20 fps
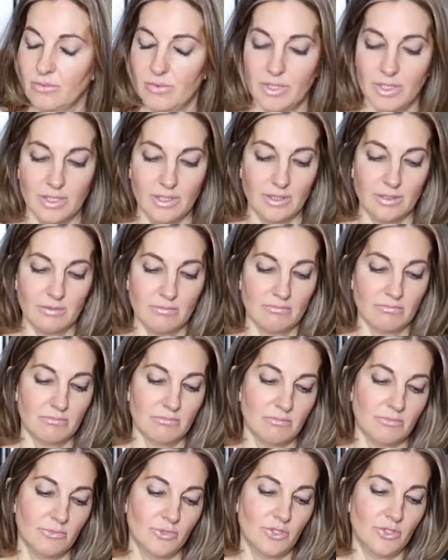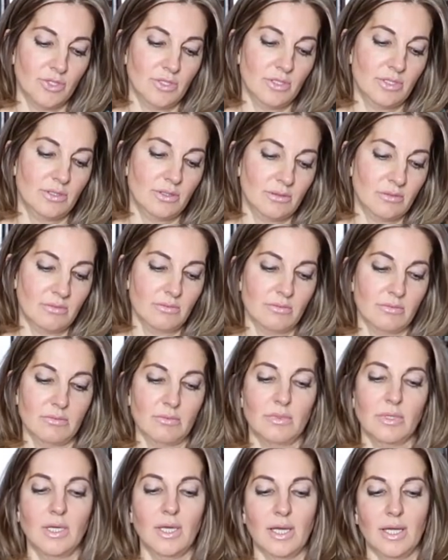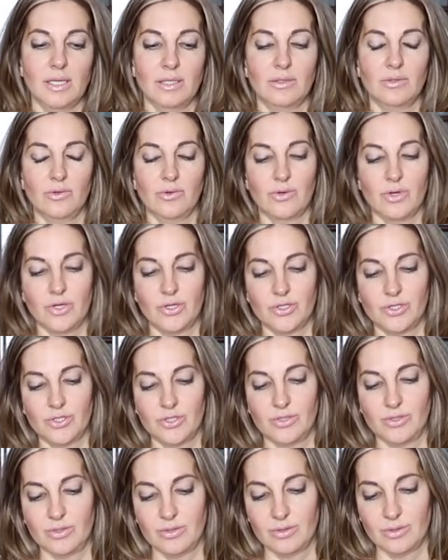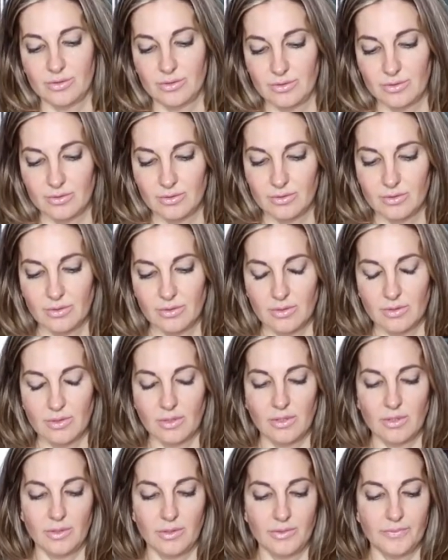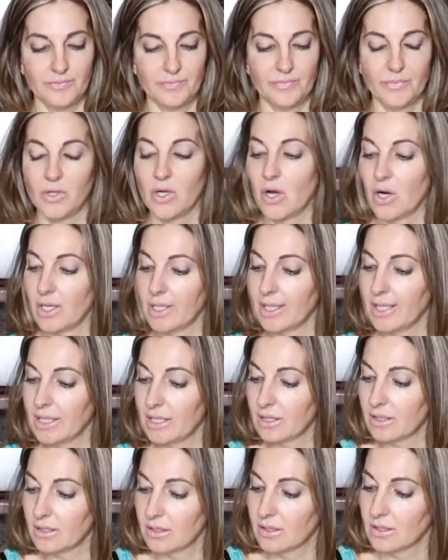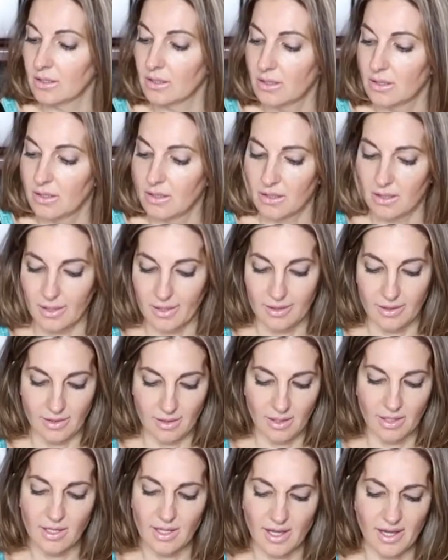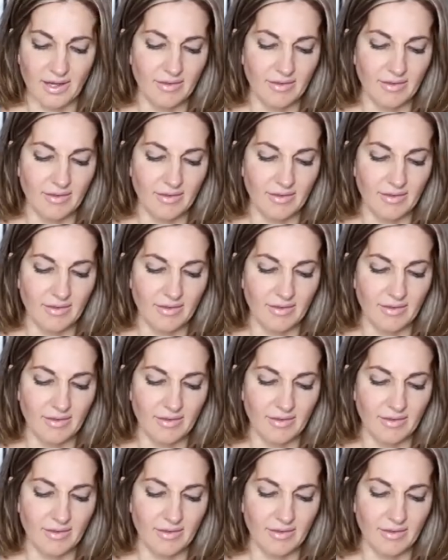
gonna just get crushed garlic. I think I